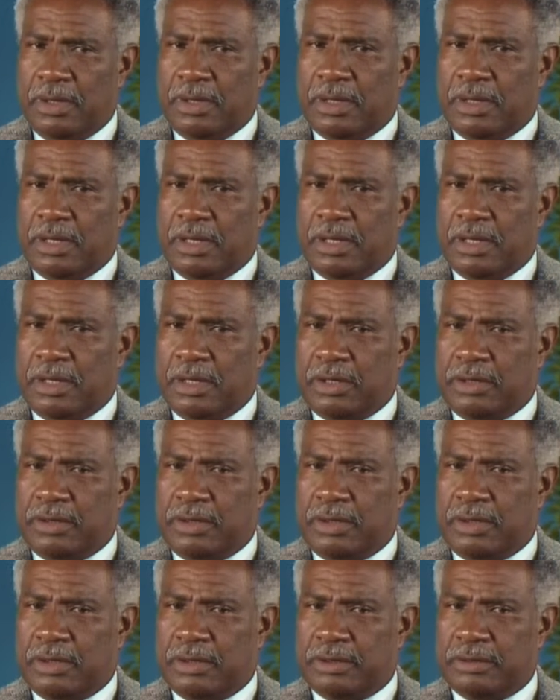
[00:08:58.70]
uh,
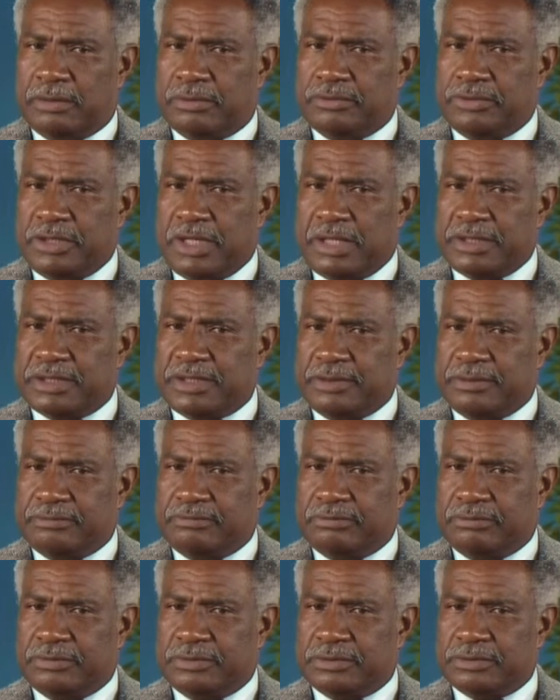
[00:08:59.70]
do not
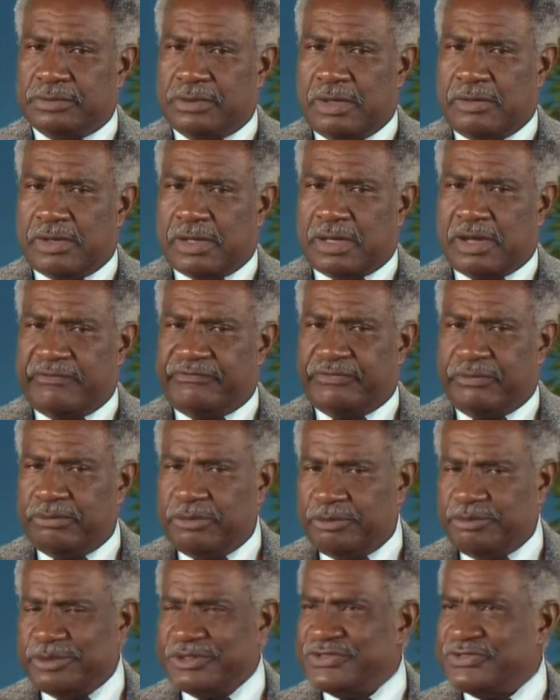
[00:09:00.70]
no, I come from
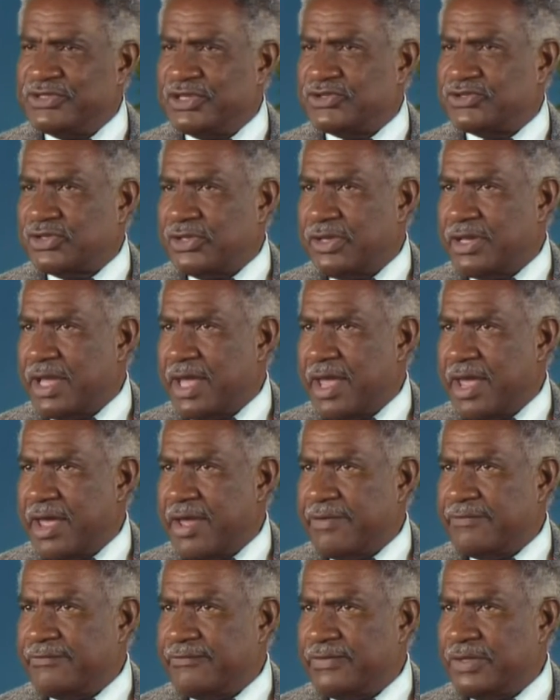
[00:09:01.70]
the position they
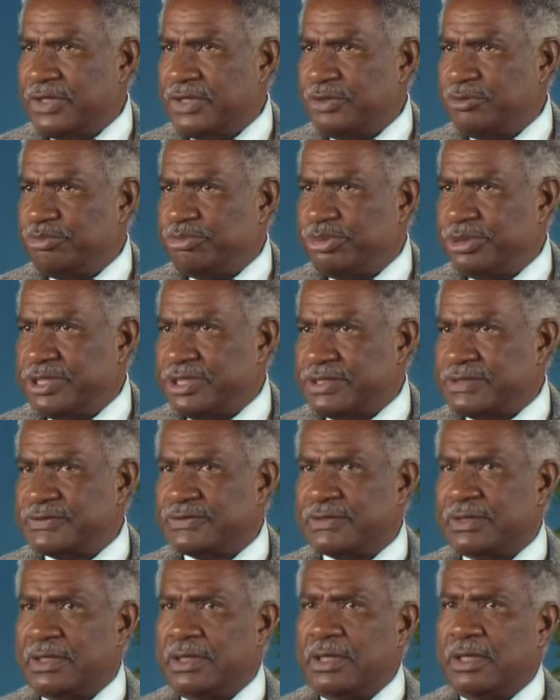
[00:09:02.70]
have in the
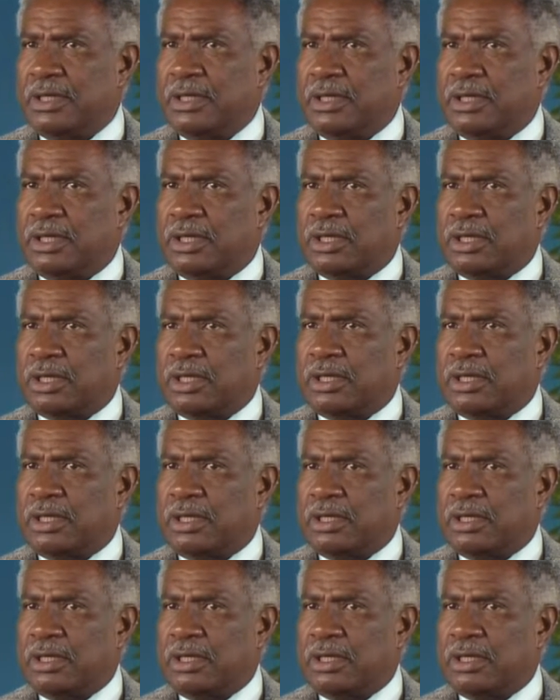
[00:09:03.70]
piece. Uh,